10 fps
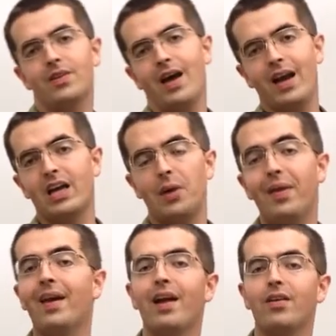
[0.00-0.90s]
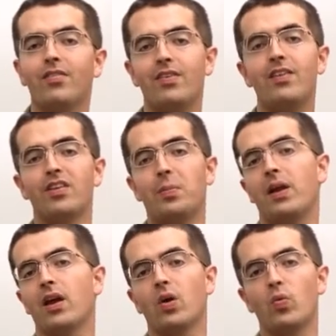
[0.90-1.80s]
kind of come in and out of season
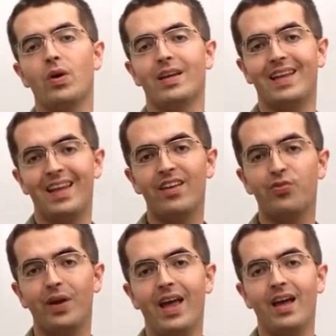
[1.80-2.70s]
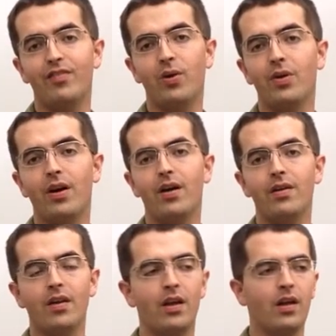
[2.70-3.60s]
depending on what gigs we have going on.